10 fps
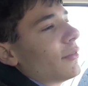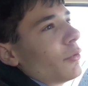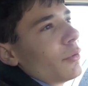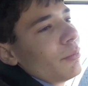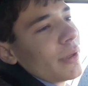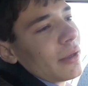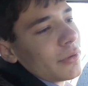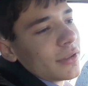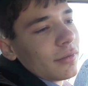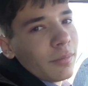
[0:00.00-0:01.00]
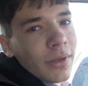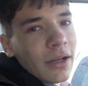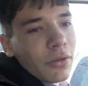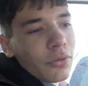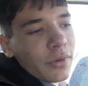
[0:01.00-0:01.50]
will be able to
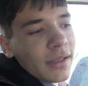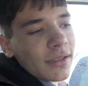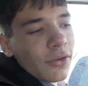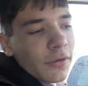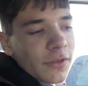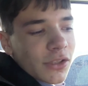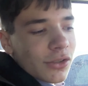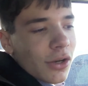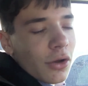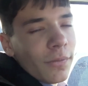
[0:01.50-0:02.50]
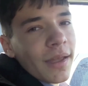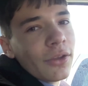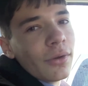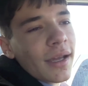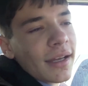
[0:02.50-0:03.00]
plow through any sort of snow that
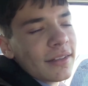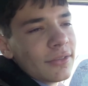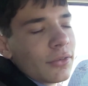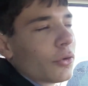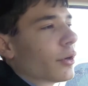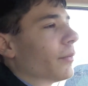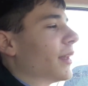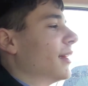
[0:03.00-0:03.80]
you have, or